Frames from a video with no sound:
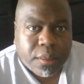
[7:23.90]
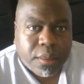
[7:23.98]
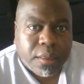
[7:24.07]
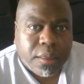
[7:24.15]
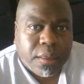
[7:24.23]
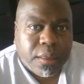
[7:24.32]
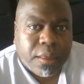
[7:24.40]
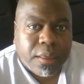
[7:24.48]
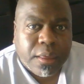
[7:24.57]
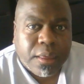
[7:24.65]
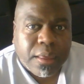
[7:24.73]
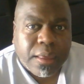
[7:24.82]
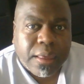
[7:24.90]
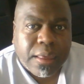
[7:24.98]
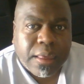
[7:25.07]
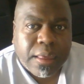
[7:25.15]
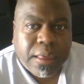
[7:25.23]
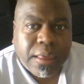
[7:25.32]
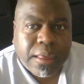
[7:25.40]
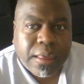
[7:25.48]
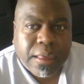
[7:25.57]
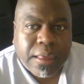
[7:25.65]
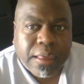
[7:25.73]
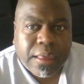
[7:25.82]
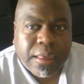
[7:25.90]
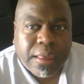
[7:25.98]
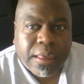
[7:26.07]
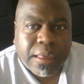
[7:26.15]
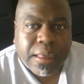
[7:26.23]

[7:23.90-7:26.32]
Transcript: Nothing is said.